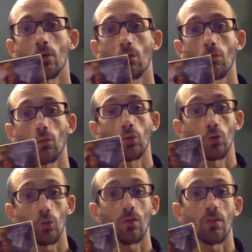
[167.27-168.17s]
through
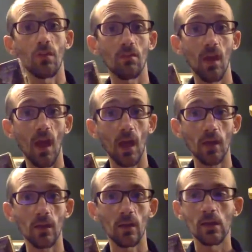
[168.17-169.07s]
using this
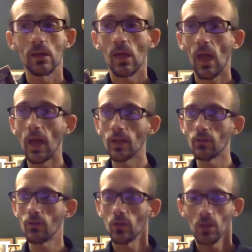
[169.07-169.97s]
deck.
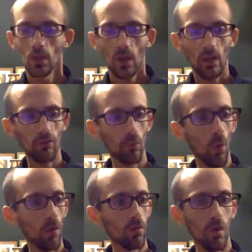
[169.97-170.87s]
And if you
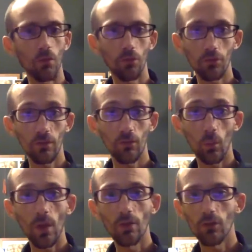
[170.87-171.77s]
are sensitive
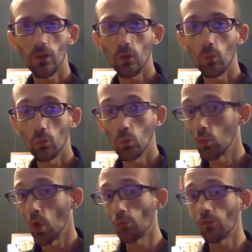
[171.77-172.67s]
to energy, you'll
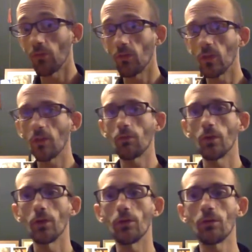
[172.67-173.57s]
notice the
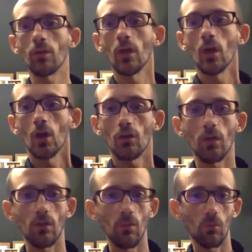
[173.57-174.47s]
difference.
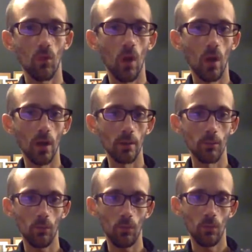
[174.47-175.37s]
They
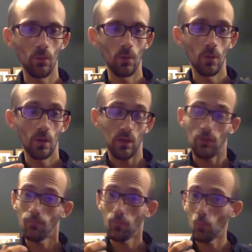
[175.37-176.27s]
sometimes
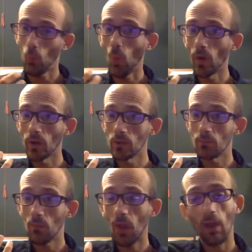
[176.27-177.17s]
can feel quite
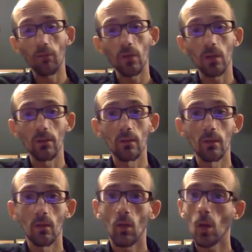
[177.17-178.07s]
heavy,
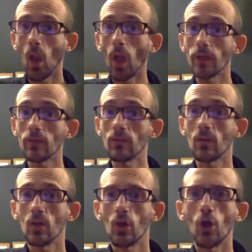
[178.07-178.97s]
light,
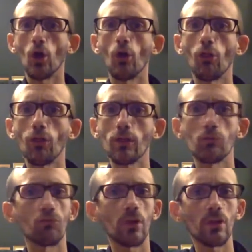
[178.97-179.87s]
earthy,
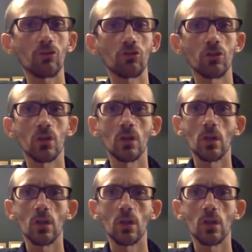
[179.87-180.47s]
rich,